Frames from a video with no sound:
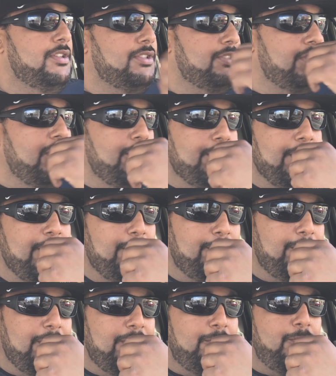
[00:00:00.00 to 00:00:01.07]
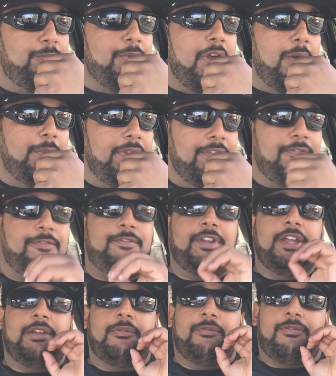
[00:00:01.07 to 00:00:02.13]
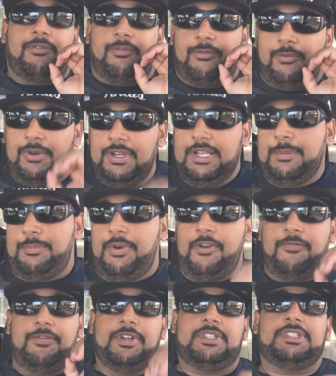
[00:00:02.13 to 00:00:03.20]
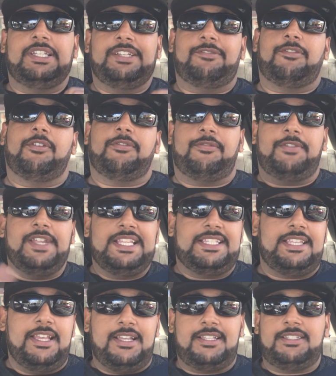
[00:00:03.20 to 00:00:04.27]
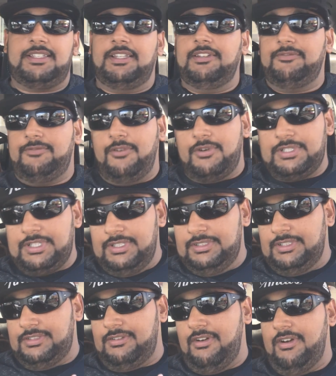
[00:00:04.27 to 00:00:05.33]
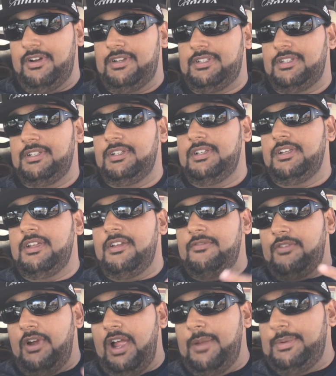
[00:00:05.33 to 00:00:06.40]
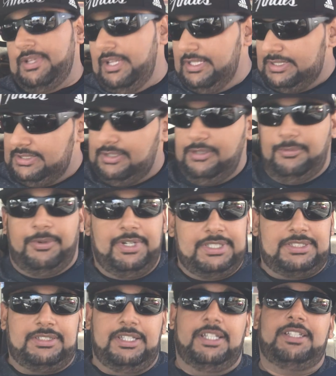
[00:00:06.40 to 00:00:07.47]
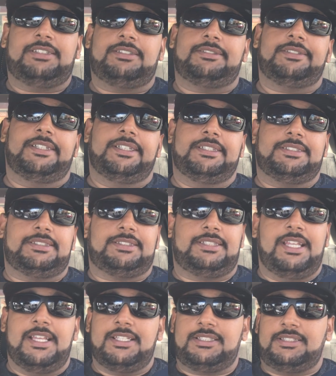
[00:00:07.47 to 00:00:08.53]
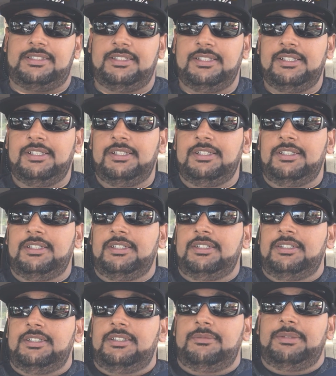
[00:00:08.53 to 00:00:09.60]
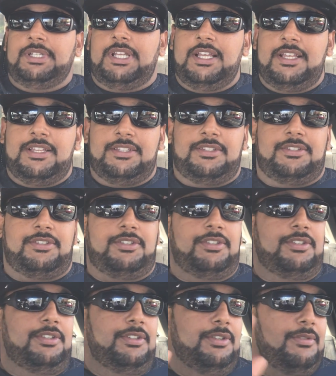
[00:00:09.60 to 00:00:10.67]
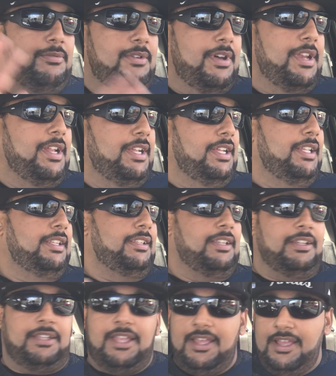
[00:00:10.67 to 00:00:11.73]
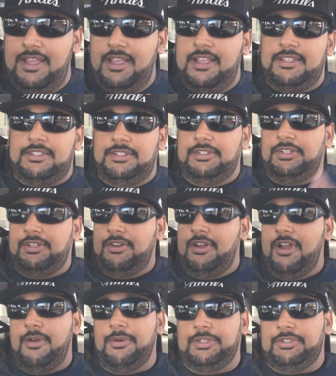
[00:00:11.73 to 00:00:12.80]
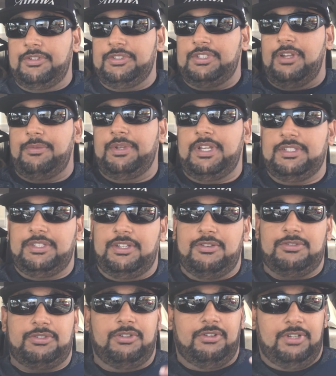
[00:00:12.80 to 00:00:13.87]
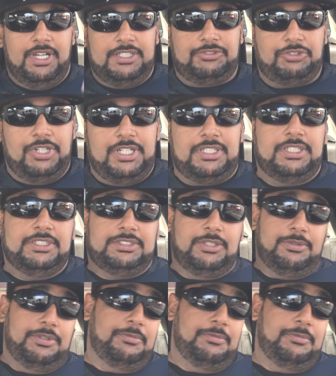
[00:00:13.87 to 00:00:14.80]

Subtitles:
so they were probably fit really perfectly for V6 and 4-cylinder cars. For hybrid it still works good. It's just because you want to hit the gas, and you know how it turns out because it goes to electric, and so